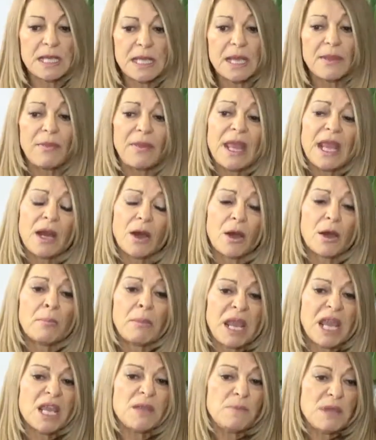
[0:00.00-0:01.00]
that there
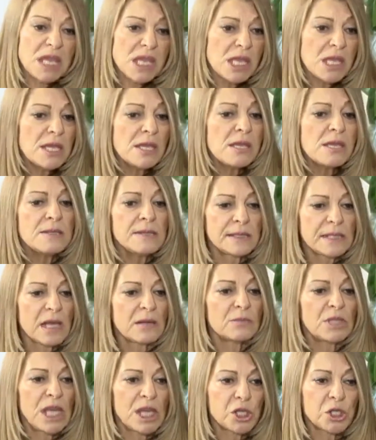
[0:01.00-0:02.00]
may be
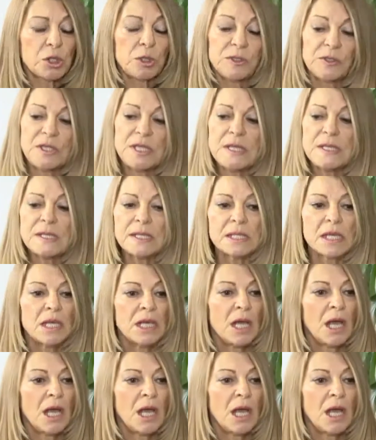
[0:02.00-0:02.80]
some casualties.